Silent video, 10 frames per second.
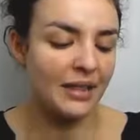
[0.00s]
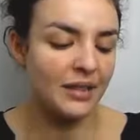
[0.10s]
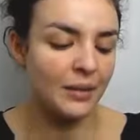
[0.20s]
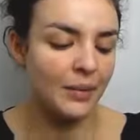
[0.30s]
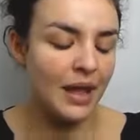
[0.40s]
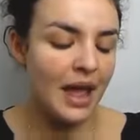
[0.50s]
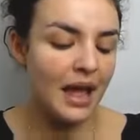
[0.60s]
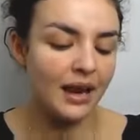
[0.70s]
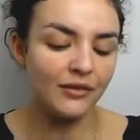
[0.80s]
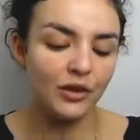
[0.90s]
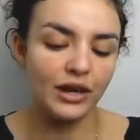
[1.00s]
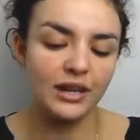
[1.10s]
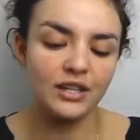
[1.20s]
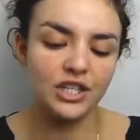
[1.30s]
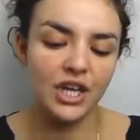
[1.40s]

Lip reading: hand, and I've got it in the